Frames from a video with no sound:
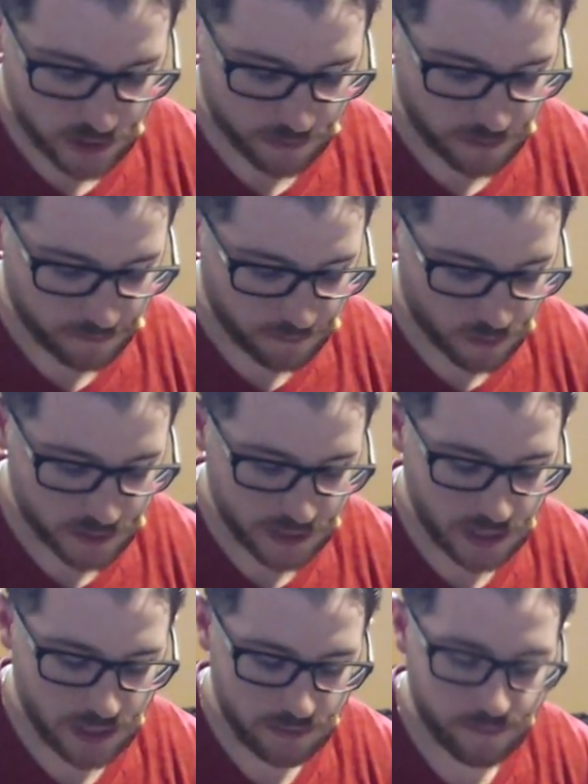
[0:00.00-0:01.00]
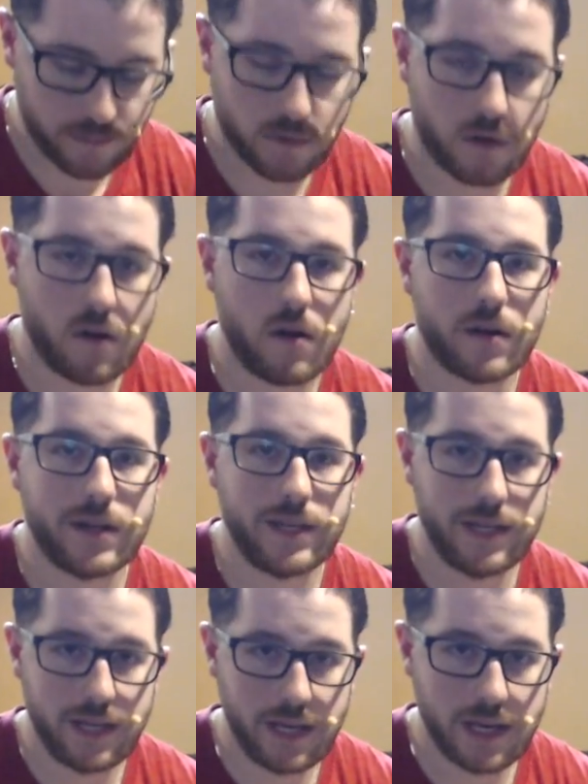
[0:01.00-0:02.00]
up to 14 for our
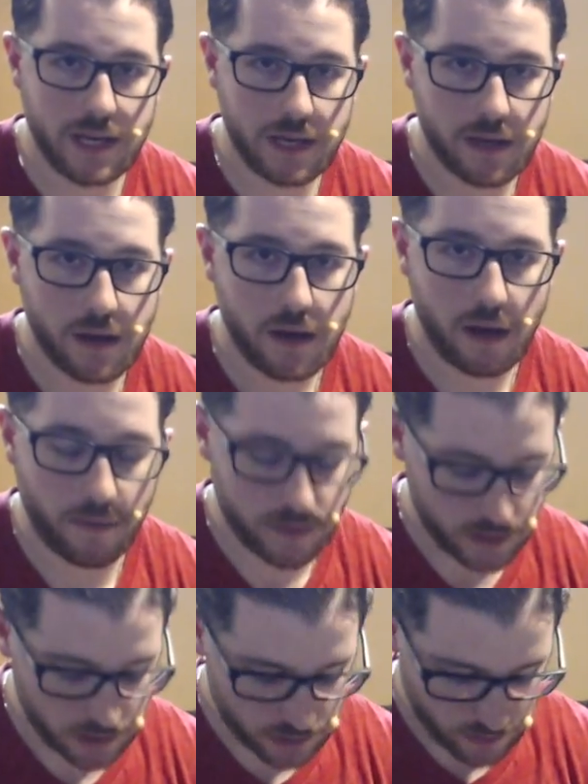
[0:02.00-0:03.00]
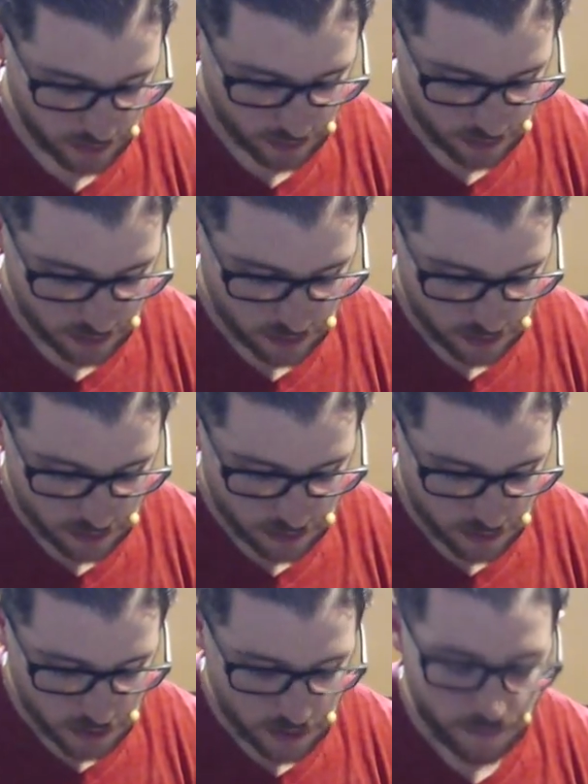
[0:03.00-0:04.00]
E on the D string.
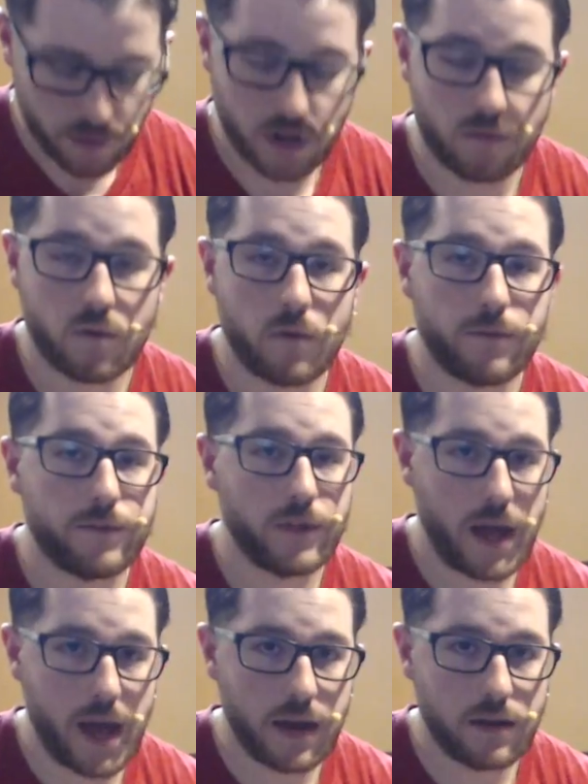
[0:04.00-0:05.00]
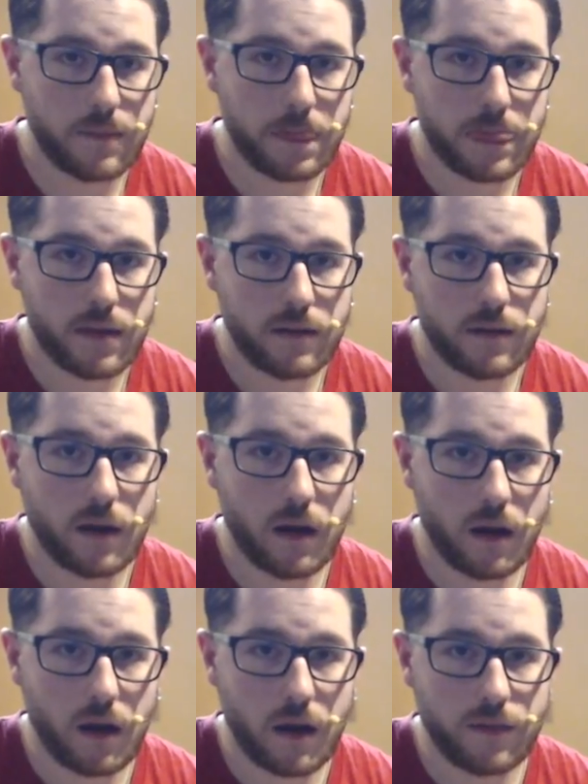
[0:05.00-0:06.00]
We're going to roll flat
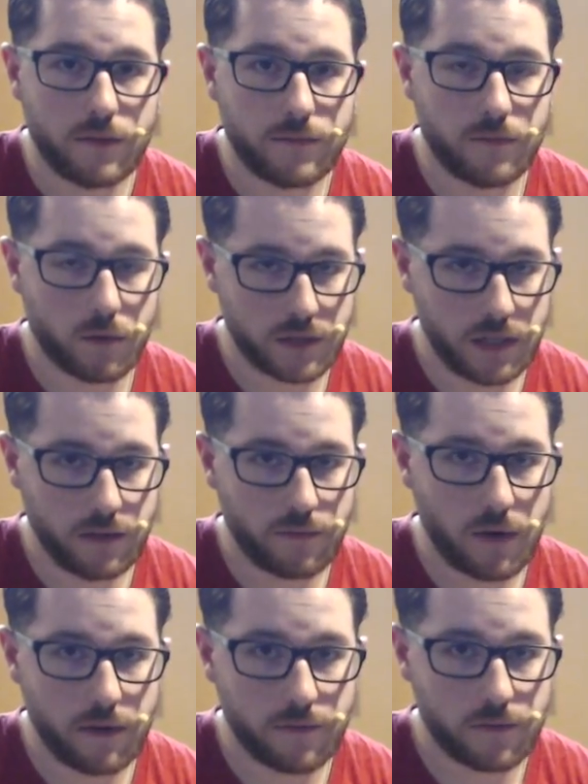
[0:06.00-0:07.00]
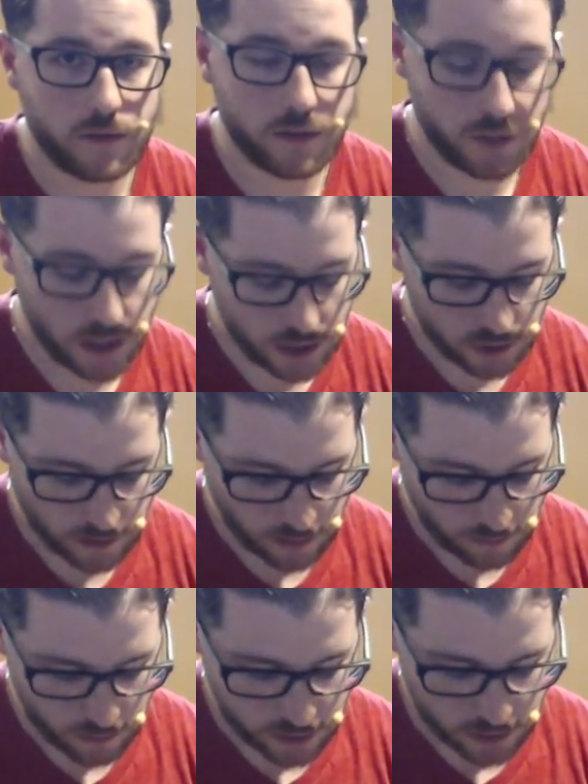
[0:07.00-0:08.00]
on the 14th fret for the G string,
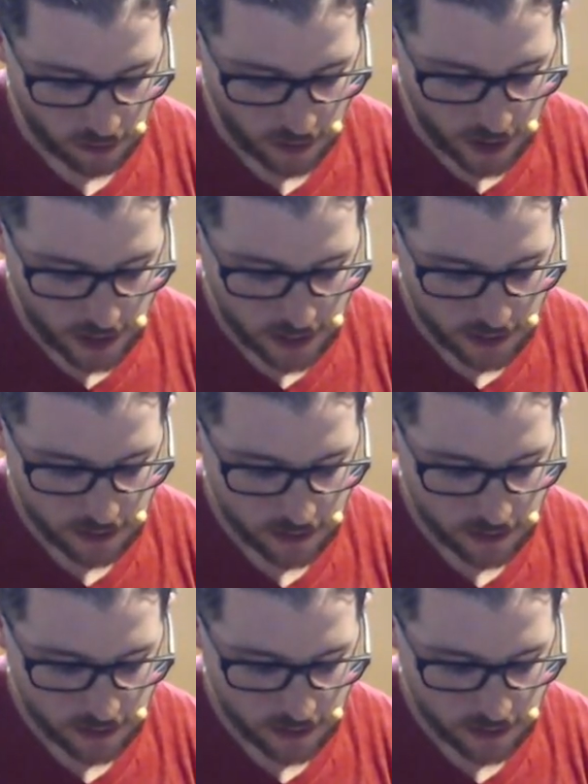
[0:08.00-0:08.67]
which is our A.